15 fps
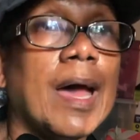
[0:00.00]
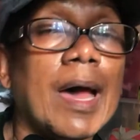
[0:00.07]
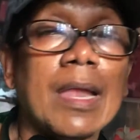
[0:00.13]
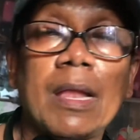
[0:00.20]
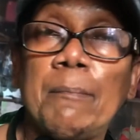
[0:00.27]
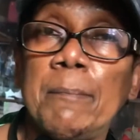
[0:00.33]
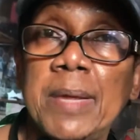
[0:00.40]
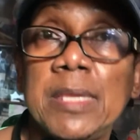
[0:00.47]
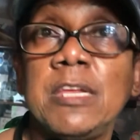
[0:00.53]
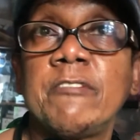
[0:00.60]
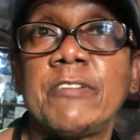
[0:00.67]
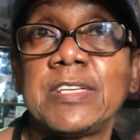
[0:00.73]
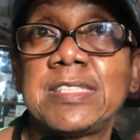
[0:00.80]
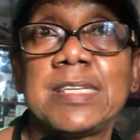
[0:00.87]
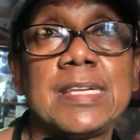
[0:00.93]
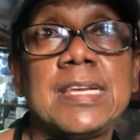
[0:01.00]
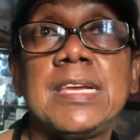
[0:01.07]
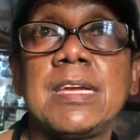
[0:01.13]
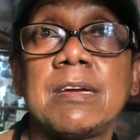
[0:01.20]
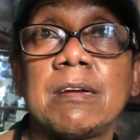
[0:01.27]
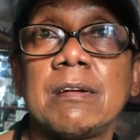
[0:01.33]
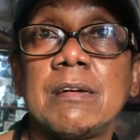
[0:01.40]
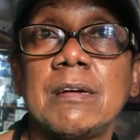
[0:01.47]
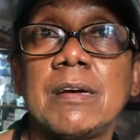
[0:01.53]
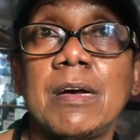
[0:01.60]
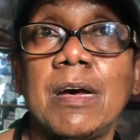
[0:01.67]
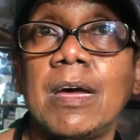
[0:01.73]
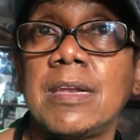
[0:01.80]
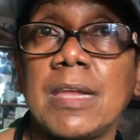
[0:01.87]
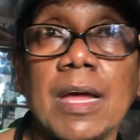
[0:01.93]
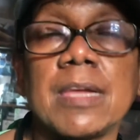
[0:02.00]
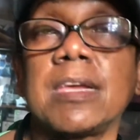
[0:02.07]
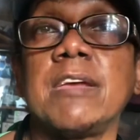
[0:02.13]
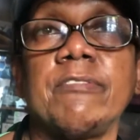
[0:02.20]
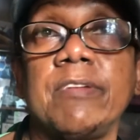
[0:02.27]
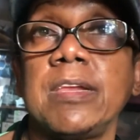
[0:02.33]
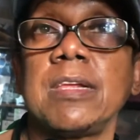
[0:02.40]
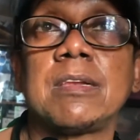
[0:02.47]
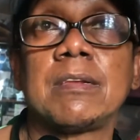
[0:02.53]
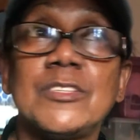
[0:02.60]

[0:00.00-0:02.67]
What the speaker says: And many of us in here are not giving in.